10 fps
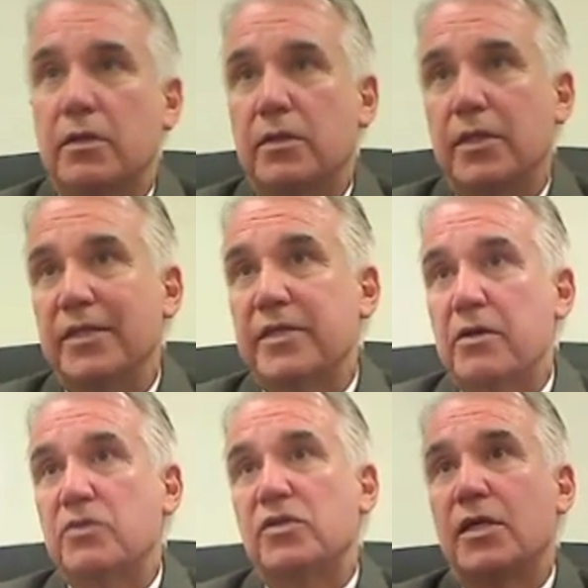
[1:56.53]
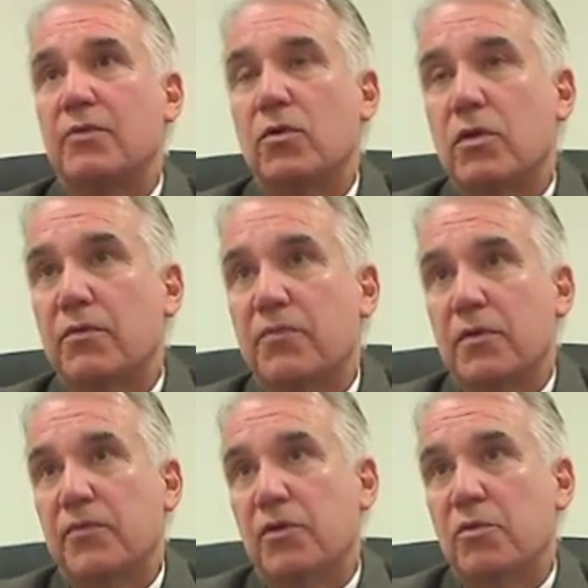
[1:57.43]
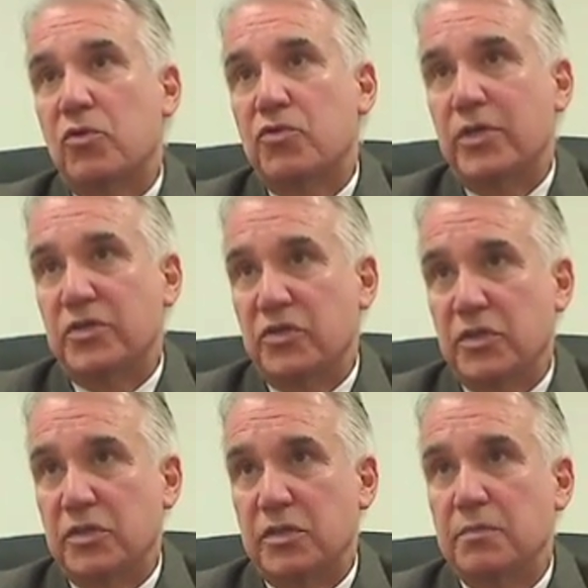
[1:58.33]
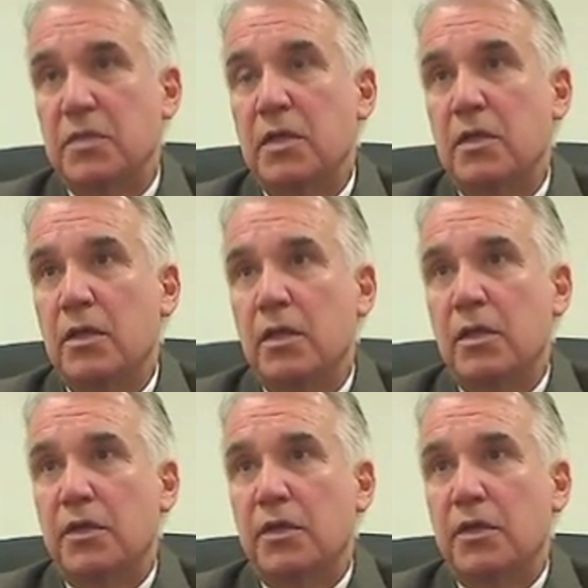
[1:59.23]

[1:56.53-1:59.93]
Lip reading: the deterrence level of the criminal justice system, it